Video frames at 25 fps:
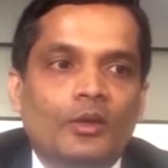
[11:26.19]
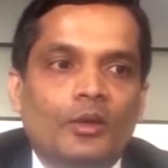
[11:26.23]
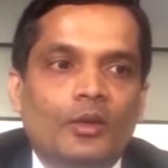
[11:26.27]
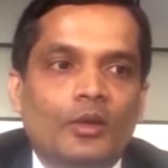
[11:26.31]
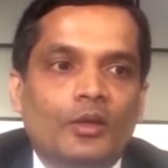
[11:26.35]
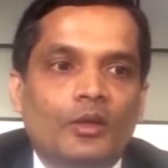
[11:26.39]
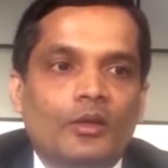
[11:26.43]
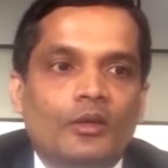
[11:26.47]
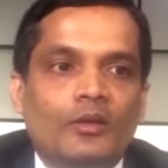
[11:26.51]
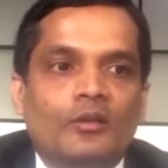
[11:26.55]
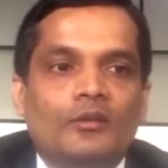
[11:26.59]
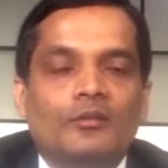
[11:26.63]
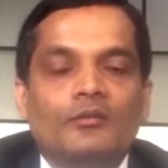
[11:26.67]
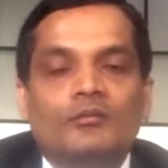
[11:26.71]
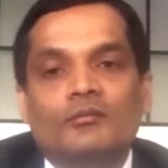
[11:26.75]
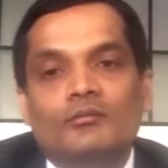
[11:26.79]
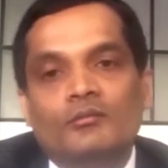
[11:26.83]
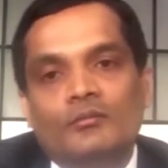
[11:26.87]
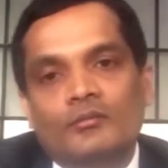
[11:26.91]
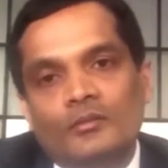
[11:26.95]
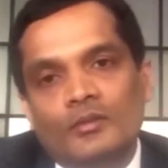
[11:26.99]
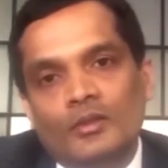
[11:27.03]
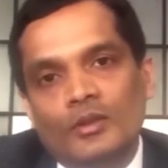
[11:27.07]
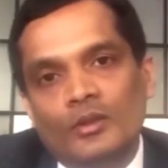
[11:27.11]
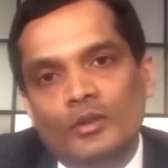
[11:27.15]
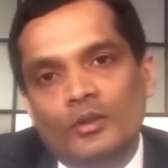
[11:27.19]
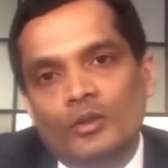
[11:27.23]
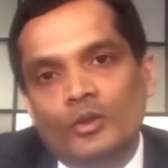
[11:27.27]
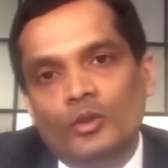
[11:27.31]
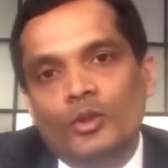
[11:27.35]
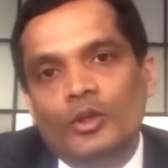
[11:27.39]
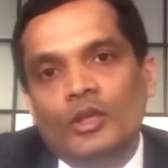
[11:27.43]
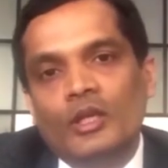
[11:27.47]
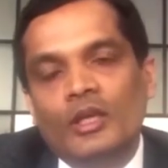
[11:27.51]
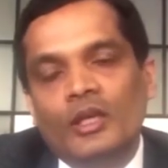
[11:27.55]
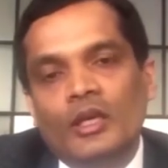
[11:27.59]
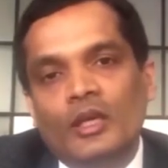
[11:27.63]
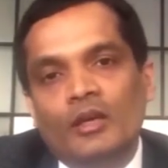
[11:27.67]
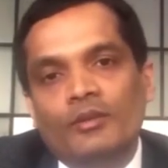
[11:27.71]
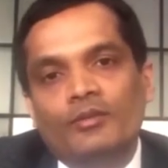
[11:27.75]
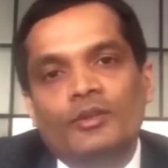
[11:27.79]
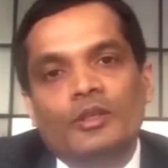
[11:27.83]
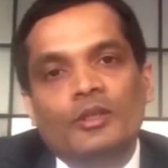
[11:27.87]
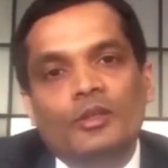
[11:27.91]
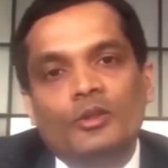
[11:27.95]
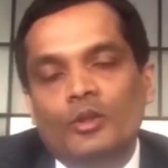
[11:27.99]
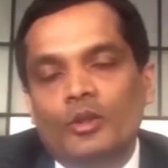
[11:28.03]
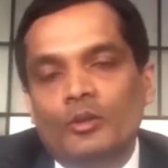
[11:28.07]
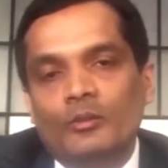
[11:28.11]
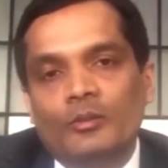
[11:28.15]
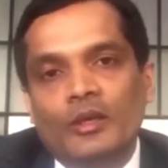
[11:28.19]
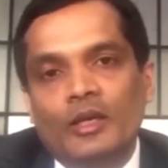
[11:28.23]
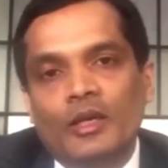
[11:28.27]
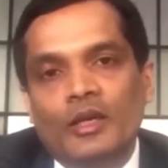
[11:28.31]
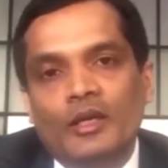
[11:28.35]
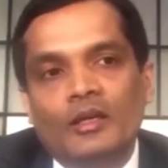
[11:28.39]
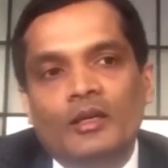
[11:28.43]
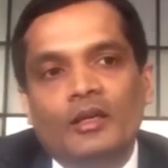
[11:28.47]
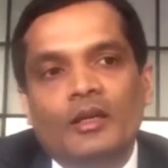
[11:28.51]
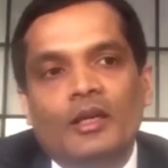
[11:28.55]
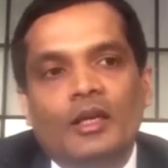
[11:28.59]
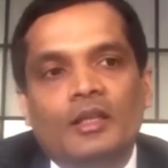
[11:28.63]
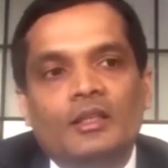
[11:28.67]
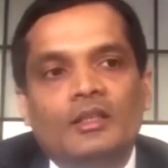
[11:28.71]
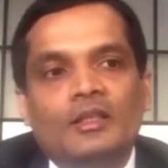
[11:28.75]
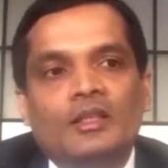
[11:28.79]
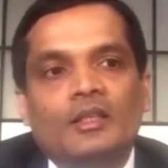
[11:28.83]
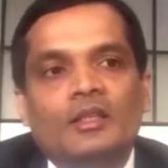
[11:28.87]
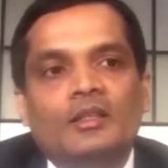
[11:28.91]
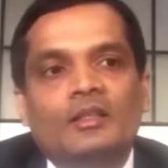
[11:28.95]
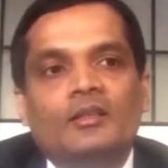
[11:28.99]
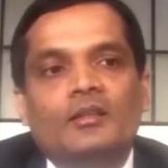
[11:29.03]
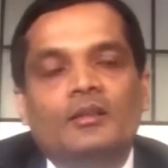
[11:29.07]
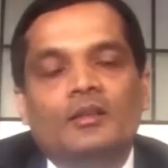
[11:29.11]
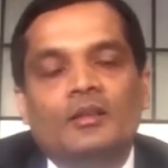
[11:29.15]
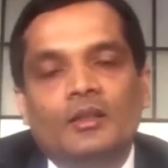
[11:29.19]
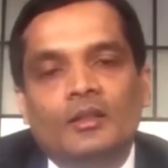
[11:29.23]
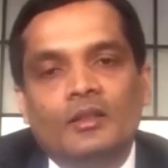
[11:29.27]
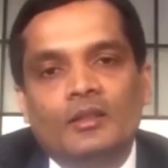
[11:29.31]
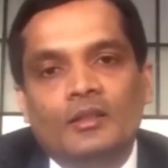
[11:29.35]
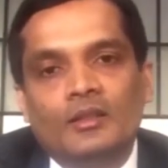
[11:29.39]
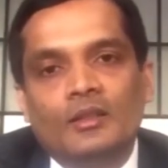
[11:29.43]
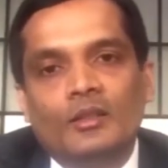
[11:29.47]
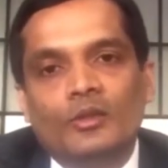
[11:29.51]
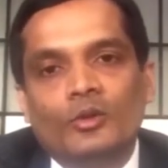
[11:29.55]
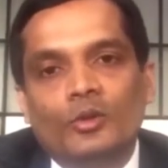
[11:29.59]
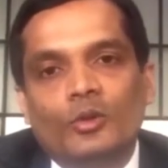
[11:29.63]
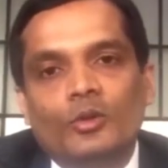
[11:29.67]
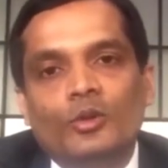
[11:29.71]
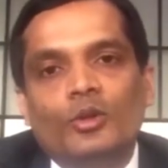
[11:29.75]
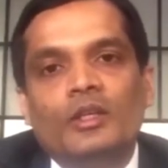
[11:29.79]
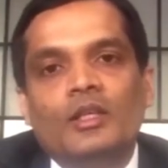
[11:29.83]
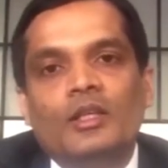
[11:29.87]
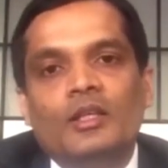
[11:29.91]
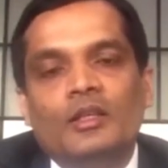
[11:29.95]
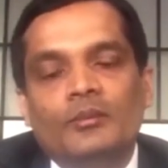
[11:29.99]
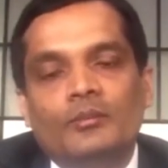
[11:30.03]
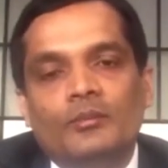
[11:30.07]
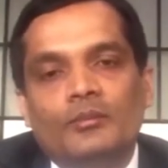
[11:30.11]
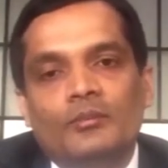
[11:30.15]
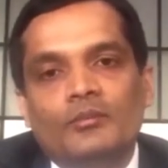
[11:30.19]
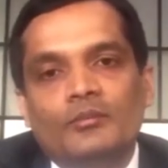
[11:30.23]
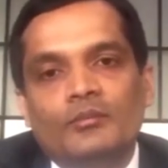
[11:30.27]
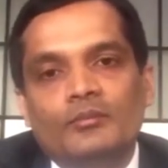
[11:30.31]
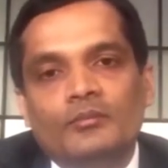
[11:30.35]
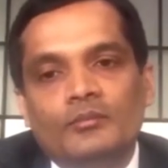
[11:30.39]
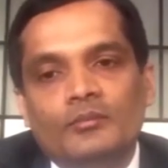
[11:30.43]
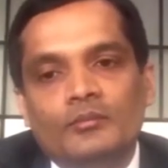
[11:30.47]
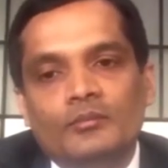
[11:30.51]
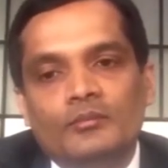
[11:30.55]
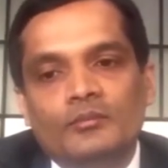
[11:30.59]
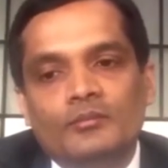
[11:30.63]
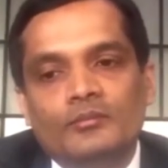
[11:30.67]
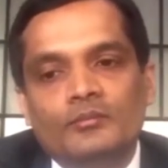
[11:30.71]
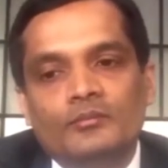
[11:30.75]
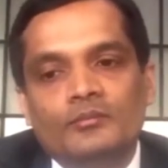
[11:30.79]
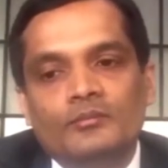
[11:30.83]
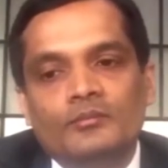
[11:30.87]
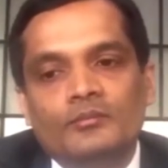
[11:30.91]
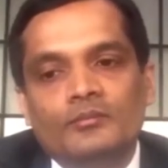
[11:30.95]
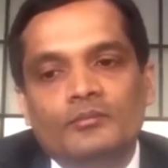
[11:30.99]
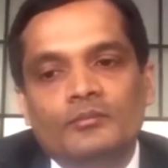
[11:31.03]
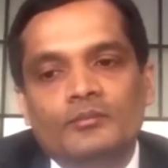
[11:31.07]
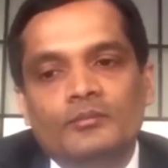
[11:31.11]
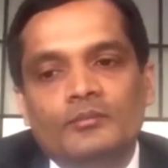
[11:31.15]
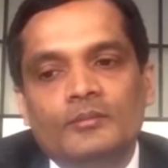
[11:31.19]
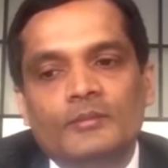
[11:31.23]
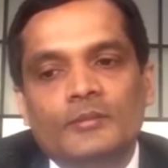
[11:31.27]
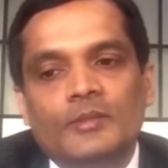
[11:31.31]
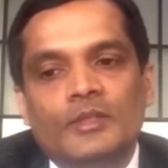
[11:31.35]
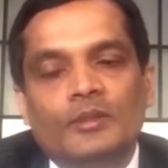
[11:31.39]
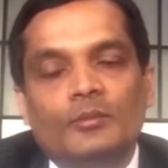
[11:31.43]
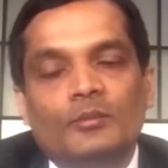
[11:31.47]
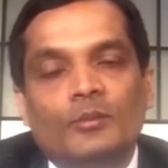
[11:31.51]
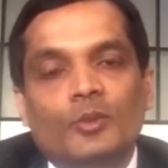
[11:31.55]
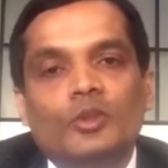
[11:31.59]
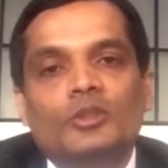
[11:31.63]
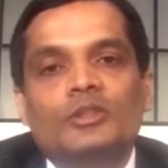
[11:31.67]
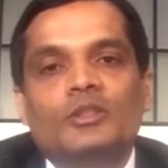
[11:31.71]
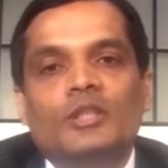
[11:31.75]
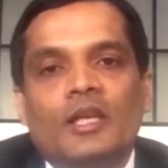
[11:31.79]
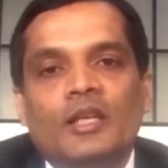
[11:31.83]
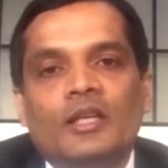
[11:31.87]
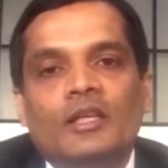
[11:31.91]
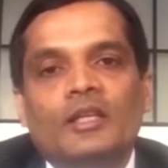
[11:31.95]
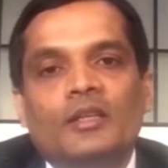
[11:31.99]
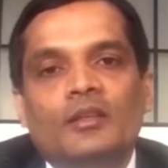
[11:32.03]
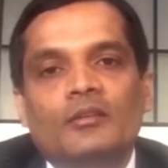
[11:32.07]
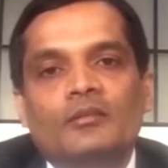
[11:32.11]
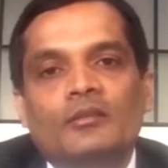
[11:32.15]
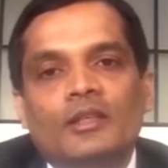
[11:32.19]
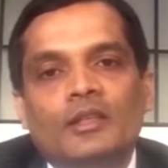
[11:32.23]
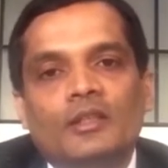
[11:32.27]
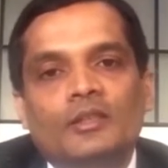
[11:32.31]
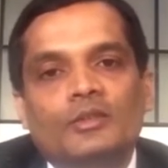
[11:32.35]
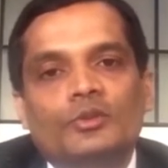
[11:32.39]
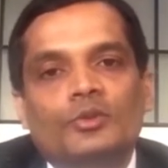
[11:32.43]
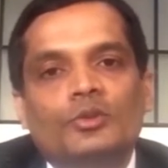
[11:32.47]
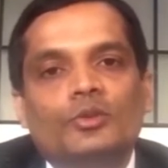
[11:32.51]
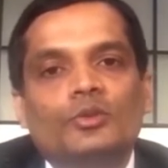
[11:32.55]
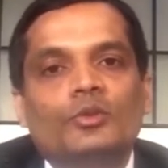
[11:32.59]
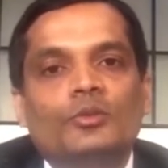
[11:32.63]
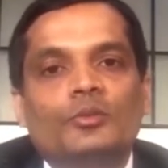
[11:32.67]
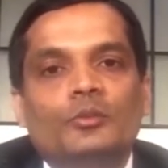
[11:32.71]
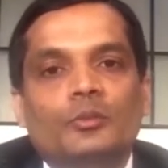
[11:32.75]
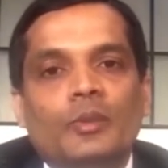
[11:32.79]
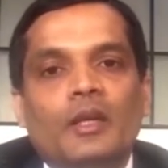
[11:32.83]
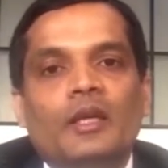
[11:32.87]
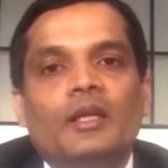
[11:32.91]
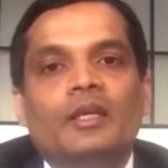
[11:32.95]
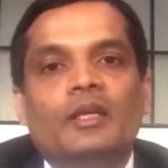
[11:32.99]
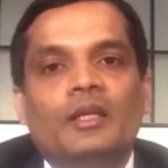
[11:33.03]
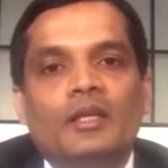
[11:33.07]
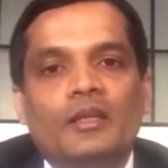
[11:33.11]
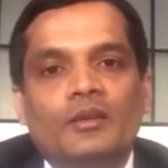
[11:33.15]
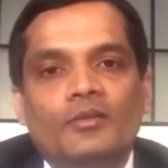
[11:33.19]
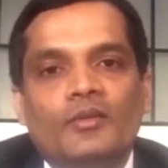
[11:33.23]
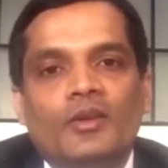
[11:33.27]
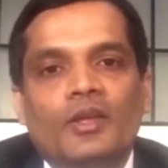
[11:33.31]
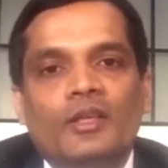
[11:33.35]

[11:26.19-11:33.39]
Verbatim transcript: Joints are nothing but bearings, like bearings of the motor or engine they need movement they don't need oiling and greasing